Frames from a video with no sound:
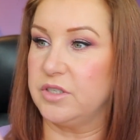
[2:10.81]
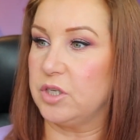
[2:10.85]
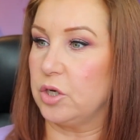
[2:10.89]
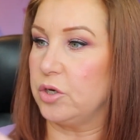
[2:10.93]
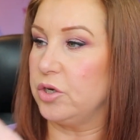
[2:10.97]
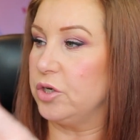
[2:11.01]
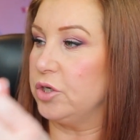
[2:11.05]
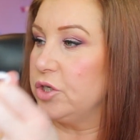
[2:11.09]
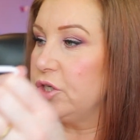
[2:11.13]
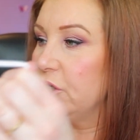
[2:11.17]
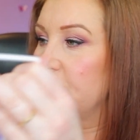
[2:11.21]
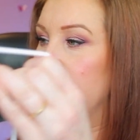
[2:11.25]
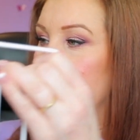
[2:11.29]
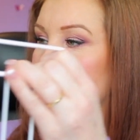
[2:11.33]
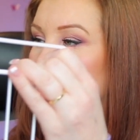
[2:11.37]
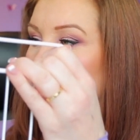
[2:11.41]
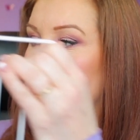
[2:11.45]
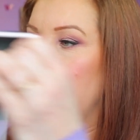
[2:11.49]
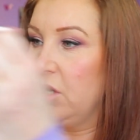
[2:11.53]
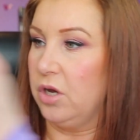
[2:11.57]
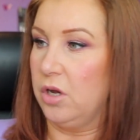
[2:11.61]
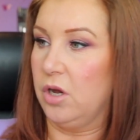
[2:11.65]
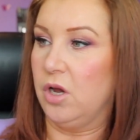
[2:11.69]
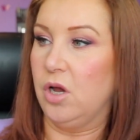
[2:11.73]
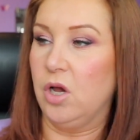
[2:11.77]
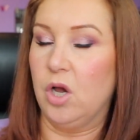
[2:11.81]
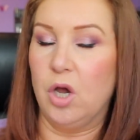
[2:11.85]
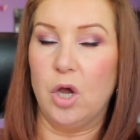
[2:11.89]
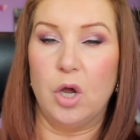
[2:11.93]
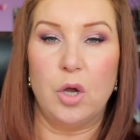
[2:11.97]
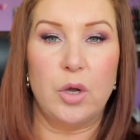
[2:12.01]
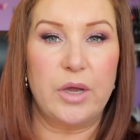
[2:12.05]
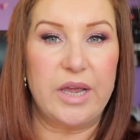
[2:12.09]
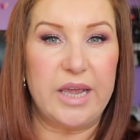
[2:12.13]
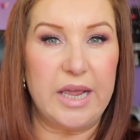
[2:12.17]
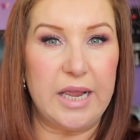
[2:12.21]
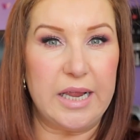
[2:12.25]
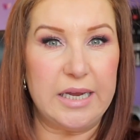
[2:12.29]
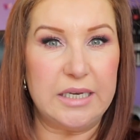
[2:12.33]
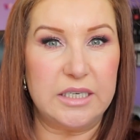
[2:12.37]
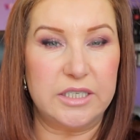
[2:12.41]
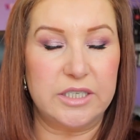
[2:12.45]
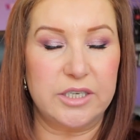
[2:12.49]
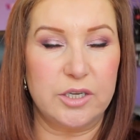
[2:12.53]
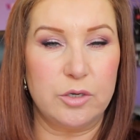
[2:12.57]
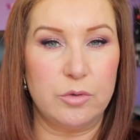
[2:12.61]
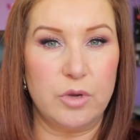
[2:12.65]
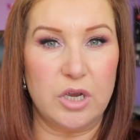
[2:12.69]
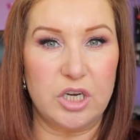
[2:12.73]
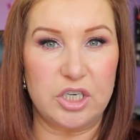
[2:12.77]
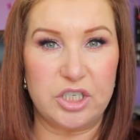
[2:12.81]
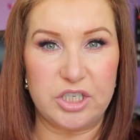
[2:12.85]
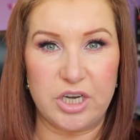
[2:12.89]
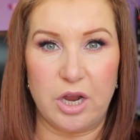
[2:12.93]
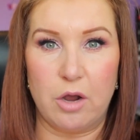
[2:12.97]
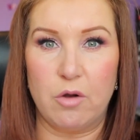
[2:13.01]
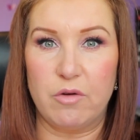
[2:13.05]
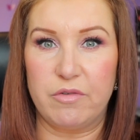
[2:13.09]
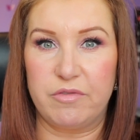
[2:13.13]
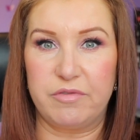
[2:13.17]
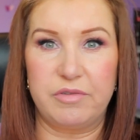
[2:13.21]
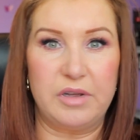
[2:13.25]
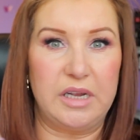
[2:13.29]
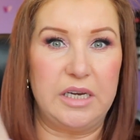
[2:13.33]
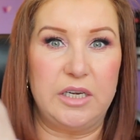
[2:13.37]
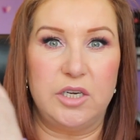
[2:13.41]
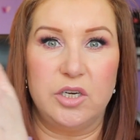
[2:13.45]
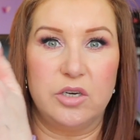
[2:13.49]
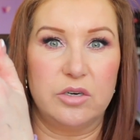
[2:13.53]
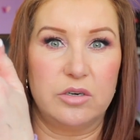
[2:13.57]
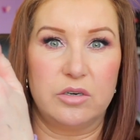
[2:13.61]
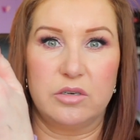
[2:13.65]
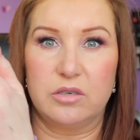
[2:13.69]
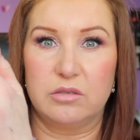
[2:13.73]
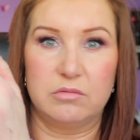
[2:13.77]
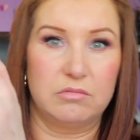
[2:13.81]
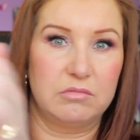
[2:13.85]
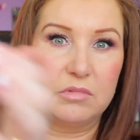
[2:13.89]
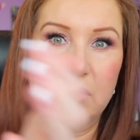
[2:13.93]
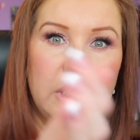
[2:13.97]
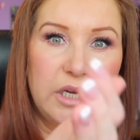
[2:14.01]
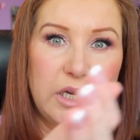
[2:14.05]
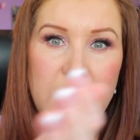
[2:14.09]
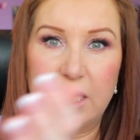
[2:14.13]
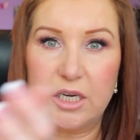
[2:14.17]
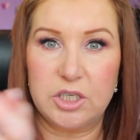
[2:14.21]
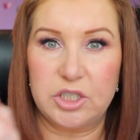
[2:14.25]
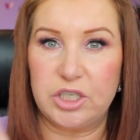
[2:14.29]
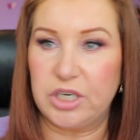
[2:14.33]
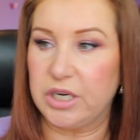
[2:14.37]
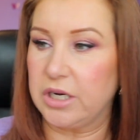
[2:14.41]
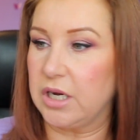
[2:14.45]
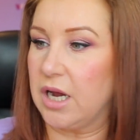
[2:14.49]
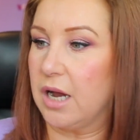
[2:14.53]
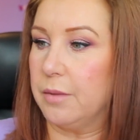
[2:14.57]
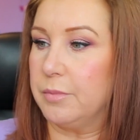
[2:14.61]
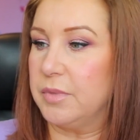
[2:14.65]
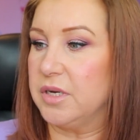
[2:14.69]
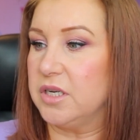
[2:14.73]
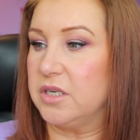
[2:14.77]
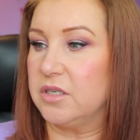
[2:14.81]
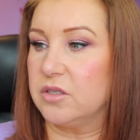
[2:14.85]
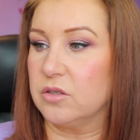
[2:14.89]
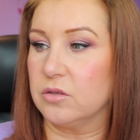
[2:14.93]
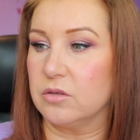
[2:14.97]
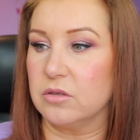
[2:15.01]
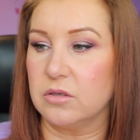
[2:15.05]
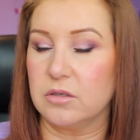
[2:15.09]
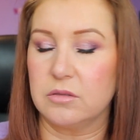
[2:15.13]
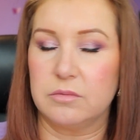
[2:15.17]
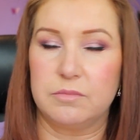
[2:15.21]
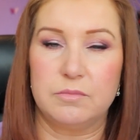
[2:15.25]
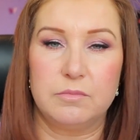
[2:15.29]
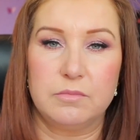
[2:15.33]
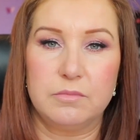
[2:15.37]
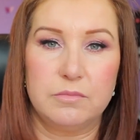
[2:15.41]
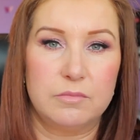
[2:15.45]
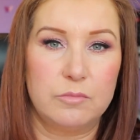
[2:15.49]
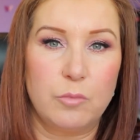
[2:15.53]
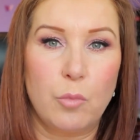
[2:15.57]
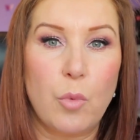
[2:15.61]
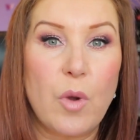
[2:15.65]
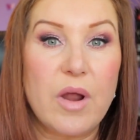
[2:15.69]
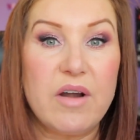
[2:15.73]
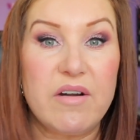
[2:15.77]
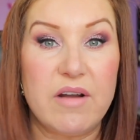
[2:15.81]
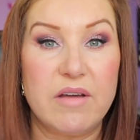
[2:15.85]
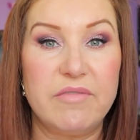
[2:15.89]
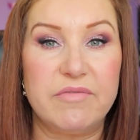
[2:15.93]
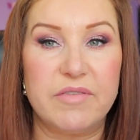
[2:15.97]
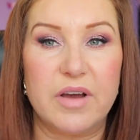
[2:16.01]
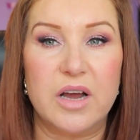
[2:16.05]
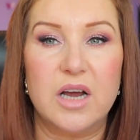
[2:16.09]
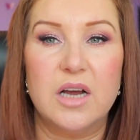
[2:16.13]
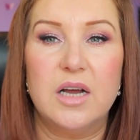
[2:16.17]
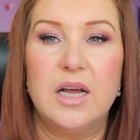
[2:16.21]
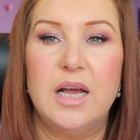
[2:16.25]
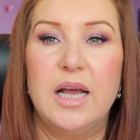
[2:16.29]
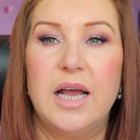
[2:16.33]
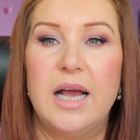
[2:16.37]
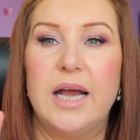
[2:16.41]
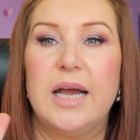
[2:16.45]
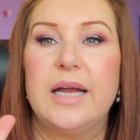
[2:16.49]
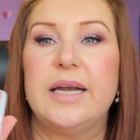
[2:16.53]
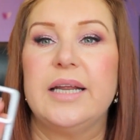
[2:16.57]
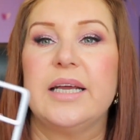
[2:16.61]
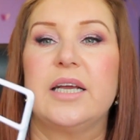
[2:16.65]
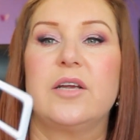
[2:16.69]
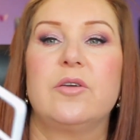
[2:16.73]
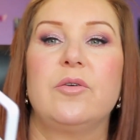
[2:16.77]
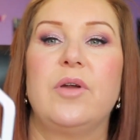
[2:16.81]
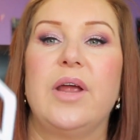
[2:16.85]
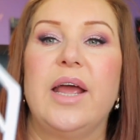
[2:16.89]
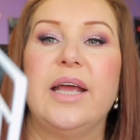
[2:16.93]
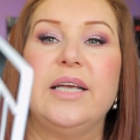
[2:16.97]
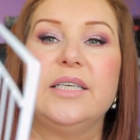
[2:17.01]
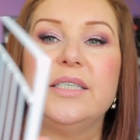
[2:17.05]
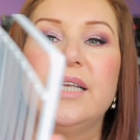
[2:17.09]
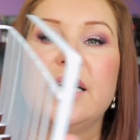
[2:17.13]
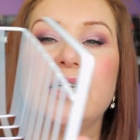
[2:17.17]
So you just hook it into a shelf in your kitchen cupboard or wherever, and it creates